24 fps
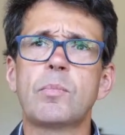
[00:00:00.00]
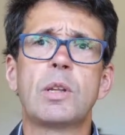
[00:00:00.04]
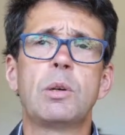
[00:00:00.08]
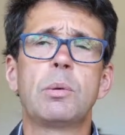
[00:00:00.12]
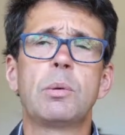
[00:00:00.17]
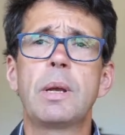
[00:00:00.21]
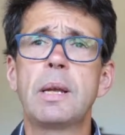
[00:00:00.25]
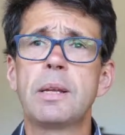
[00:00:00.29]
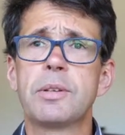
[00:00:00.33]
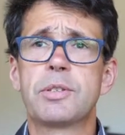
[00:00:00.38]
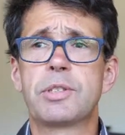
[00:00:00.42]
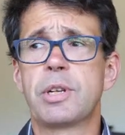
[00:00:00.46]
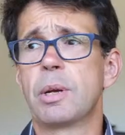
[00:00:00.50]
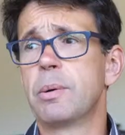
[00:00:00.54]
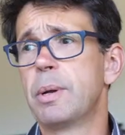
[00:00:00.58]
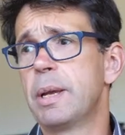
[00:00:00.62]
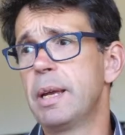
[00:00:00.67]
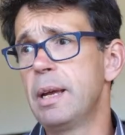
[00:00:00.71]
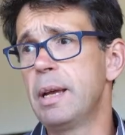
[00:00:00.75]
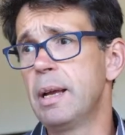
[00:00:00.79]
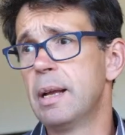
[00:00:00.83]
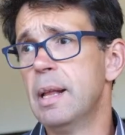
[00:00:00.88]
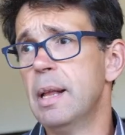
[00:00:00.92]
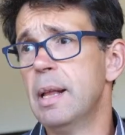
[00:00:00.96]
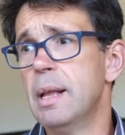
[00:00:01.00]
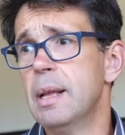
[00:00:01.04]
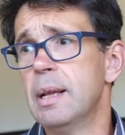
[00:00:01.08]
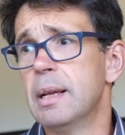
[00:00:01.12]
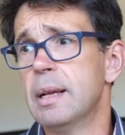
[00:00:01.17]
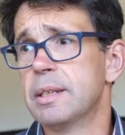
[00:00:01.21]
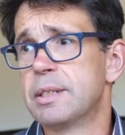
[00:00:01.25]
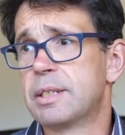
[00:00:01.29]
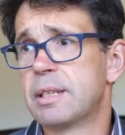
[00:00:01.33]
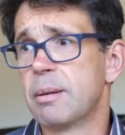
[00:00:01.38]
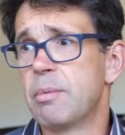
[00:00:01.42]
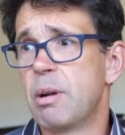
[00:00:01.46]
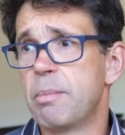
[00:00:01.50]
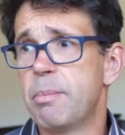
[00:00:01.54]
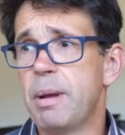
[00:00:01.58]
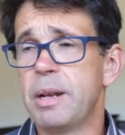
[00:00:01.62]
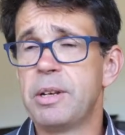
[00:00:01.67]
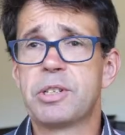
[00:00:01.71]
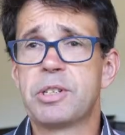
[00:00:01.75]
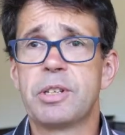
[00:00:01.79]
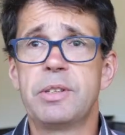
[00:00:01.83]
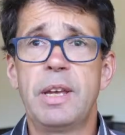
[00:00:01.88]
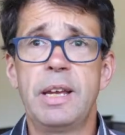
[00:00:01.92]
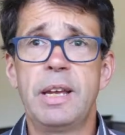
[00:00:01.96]
Okay, so here, as someone
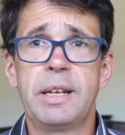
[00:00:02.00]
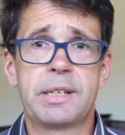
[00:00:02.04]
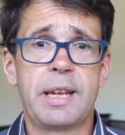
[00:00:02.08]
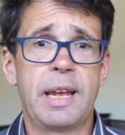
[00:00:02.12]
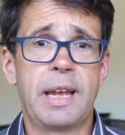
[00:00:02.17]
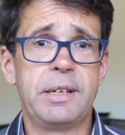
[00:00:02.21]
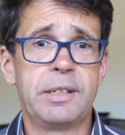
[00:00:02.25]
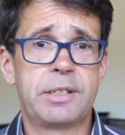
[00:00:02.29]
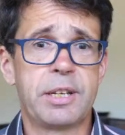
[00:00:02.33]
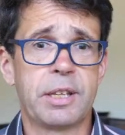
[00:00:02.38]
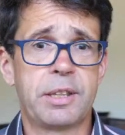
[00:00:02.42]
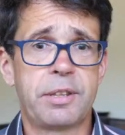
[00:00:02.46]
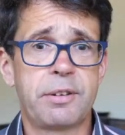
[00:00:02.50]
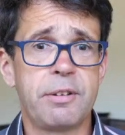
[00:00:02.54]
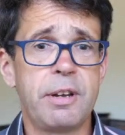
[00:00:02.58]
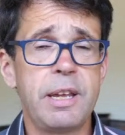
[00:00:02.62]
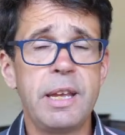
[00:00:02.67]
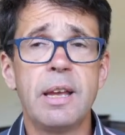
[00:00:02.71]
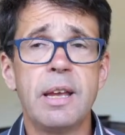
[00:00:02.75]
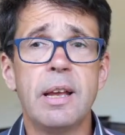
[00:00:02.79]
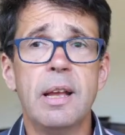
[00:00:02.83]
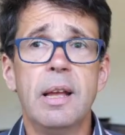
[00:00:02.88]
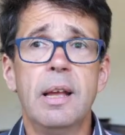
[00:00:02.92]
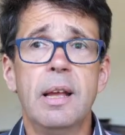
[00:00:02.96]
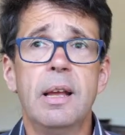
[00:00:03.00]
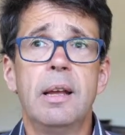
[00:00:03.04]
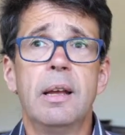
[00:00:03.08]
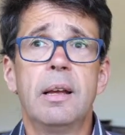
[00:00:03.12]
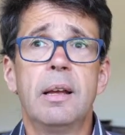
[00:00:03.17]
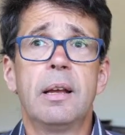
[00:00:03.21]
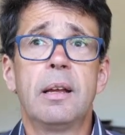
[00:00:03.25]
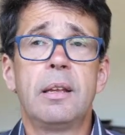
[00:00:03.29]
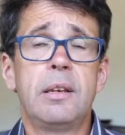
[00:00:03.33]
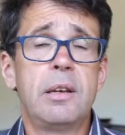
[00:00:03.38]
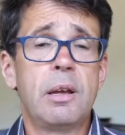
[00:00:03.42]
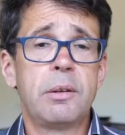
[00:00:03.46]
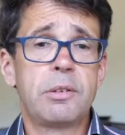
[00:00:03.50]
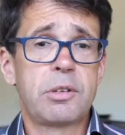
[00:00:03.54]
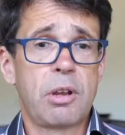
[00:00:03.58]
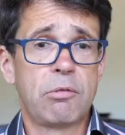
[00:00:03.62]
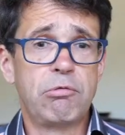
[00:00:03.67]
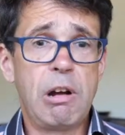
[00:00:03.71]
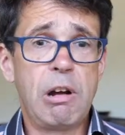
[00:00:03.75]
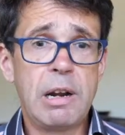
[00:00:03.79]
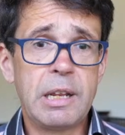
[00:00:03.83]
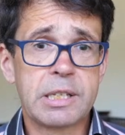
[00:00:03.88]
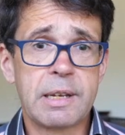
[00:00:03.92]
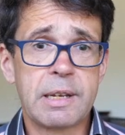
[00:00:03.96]
mentioned there, 10 to 3, it's a
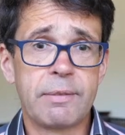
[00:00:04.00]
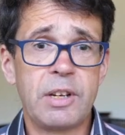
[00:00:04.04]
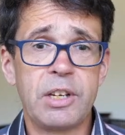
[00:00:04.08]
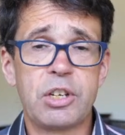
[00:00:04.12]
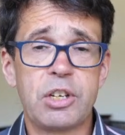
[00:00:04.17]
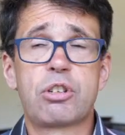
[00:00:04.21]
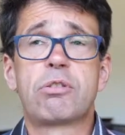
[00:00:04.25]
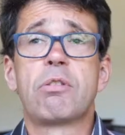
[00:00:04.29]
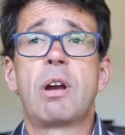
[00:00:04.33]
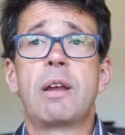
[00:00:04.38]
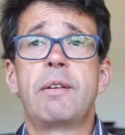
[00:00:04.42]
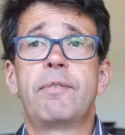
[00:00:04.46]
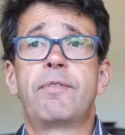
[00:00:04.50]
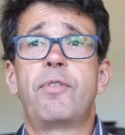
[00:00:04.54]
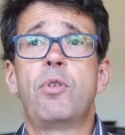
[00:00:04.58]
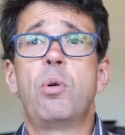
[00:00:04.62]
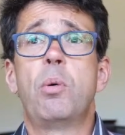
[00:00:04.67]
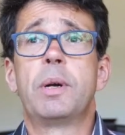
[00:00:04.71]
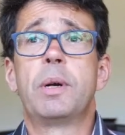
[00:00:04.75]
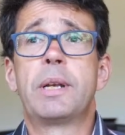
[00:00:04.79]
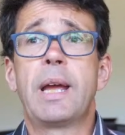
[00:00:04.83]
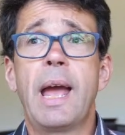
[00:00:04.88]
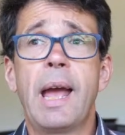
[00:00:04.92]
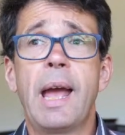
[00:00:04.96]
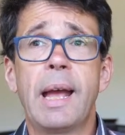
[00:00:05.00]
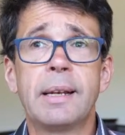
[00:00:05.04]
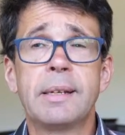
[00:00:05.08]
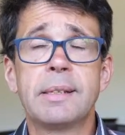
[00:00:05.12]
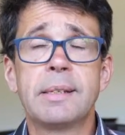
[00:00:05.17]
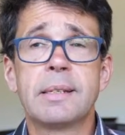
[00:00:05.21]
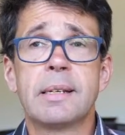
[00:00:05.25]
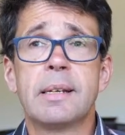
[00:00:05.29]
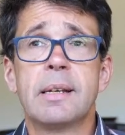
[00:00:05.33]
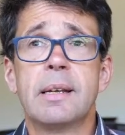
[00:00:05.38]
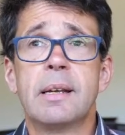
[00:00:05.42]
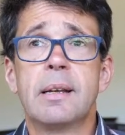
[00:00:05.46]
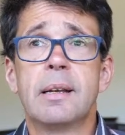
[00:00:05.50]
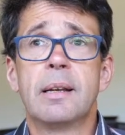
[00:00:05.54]
relatively straightforward hand.